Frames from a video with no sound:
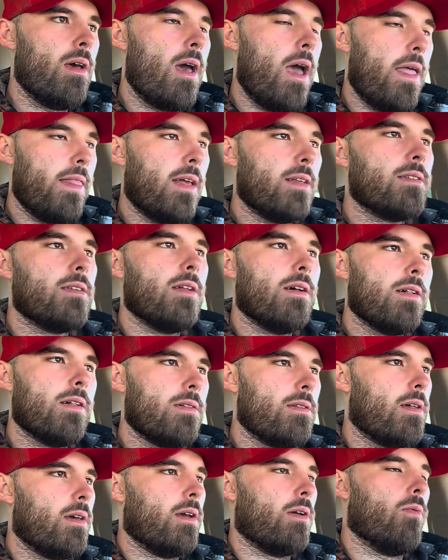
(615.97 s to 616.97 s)
And that's another
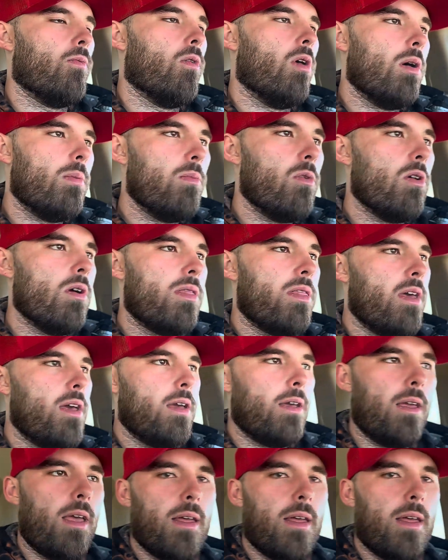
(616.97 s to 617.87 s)
thing. One more thing,